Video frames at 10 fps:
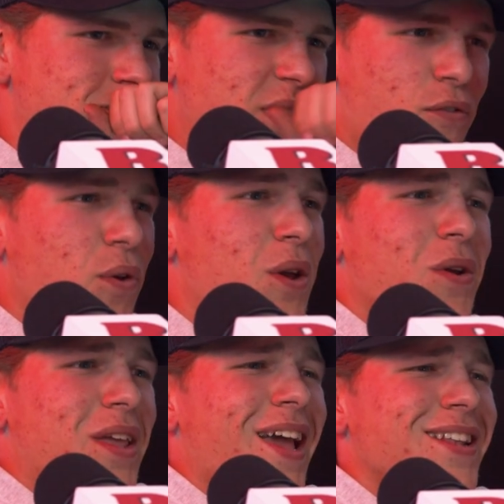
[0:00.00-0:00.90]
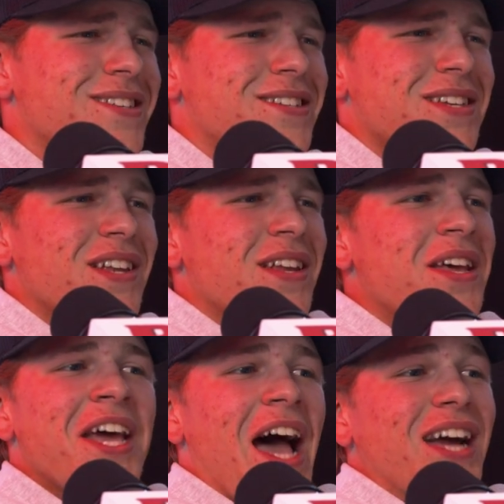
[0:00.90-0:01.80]
If we go to Kansas and
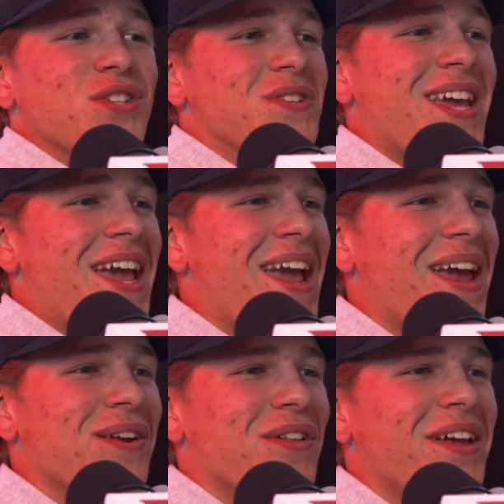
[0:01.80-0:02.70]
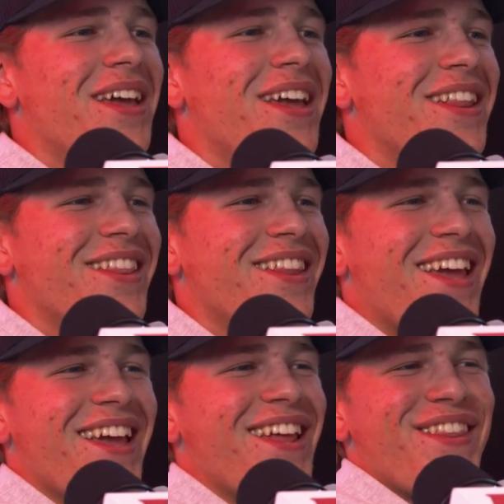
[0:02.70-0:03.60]
I just can't handle it, and
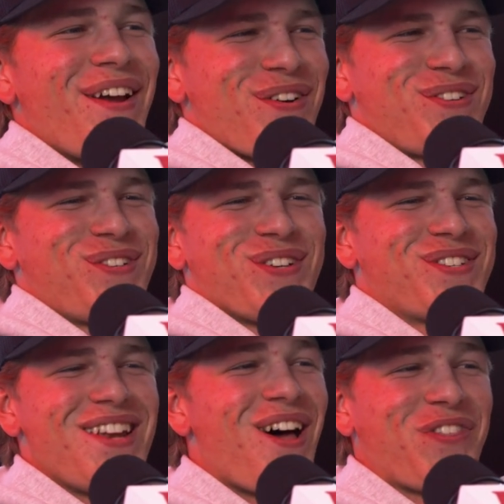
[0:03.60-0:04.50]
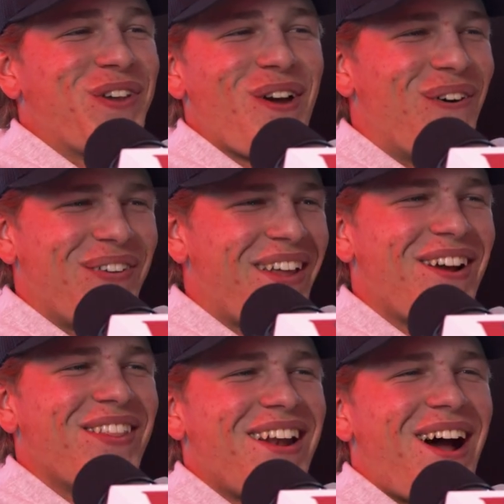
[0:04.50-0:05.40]
there's just nothing going
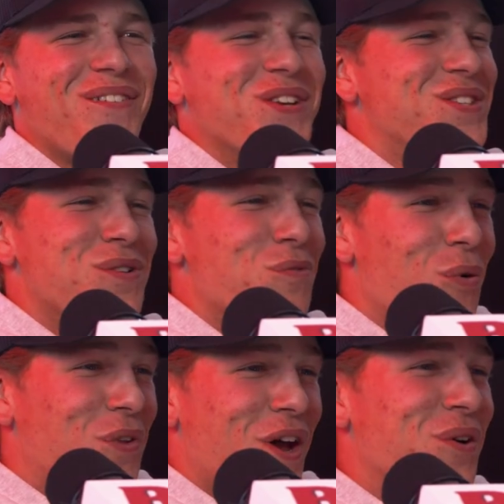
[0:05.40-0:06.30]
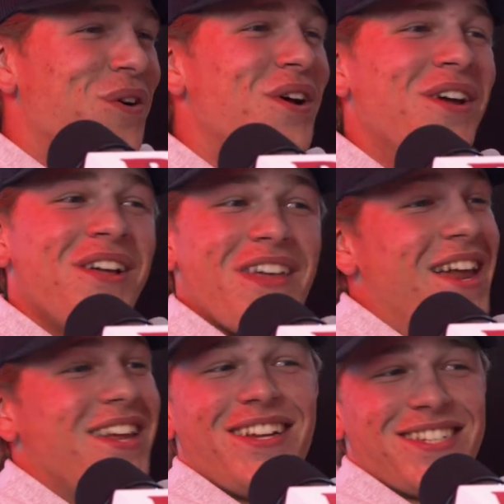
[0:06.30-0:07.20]
there, then obviously we'll know
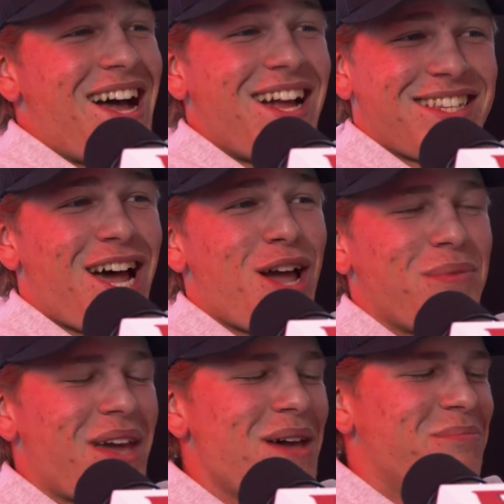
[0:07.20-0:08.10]
that it is not time yet.